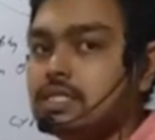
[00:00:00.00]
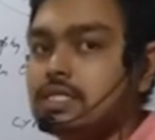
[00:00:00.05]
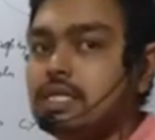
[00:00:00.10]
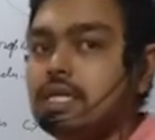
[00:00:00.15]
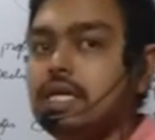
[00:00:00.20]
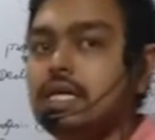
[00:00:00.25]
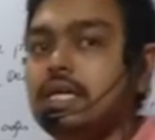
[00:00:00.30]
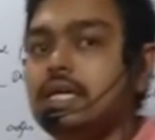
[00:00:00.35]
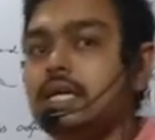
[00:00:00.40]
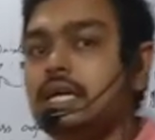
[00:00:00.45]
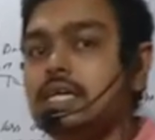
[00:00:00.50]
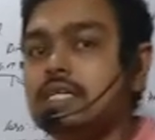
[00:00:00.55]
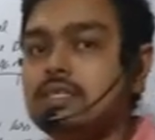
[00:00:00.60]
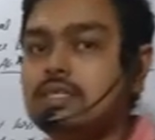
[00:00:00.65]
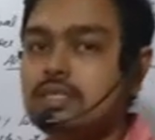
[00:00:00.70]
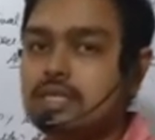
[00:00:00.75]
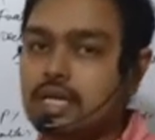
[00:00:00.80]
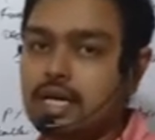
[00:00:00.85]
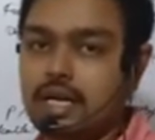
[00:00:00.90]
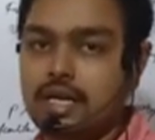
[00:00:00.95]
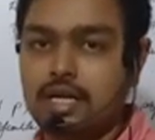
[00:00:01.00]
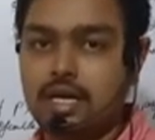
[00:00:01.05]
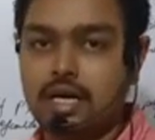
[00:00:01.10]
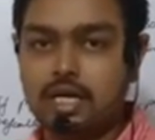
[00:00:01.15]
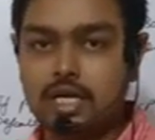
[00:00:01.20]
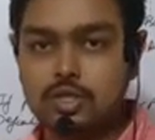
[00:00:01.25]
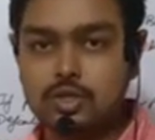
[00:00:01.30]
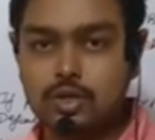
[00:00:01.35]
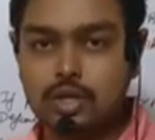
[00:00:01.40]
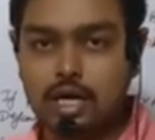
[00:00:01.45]
3 years rate.
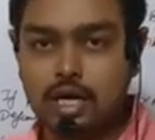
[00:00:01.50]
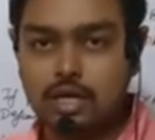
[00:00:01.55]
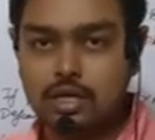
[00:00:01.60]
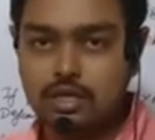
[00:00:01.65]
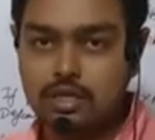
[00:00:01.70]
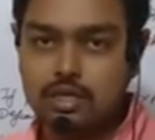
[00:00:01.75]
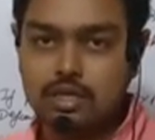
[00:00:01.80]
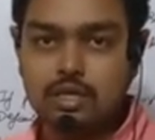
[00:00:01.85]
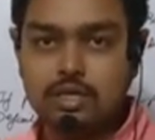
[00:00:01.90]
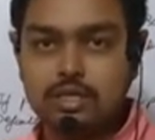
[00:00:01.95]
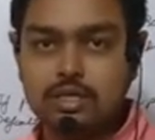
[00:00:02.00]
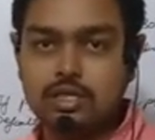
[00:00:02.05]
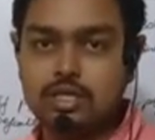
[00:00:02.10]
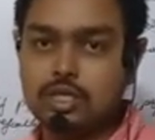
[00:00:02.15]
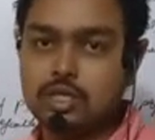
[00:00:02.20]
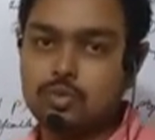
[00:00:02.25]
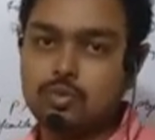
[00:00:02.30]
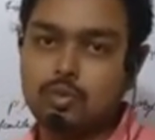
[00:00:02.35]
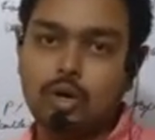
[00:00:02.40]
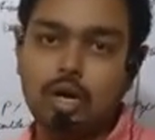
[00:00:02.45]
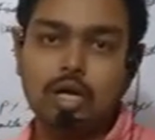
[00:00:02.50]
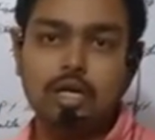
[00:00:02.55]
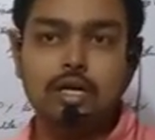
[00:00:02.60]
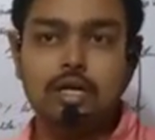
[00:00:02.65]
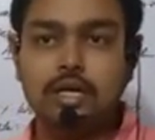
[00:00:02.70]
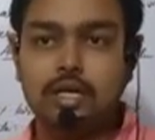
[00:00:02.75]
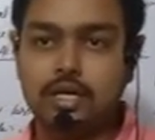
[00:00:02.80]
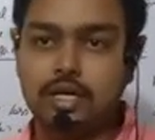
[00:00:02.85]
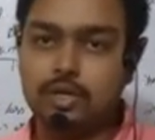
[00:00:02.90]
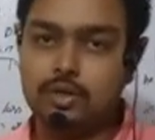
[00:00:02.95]
Understood? This is
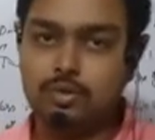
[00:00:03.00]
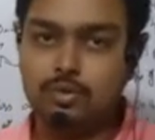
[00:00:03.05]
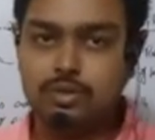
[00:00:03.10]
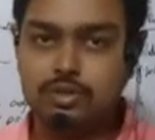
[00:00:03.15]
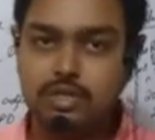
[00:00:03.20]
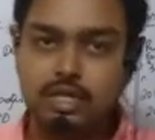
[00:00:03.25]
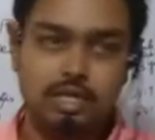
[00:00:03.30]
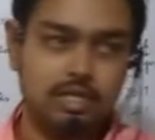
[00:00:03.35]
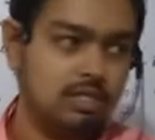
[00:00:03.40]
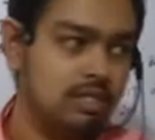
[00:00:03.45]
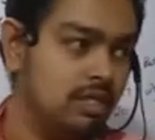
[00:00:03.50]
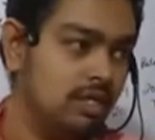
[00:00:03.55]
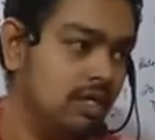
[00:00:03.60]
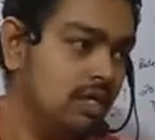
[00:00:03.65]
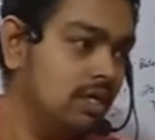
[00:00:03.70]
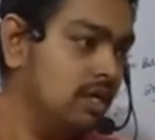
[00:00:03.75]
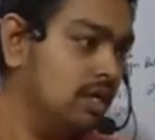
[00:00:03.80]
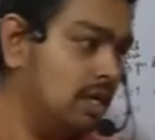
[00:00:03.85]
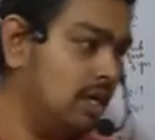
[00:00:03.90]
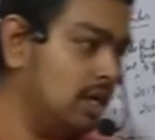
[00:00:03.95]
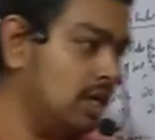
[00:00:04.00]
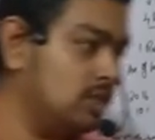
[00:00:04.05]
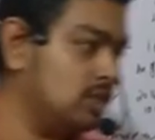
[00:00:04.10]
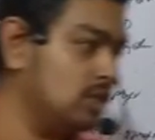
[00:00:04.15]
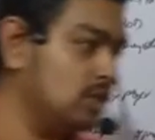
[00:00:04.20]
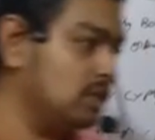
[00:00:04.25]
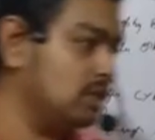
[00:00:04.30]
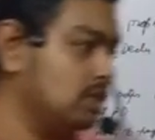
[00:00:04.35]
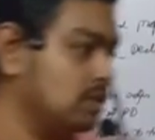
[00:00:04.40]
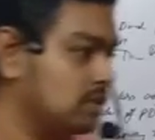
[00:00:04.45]
what rate rule says.
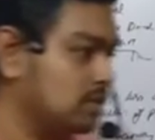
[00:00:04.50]
Understood?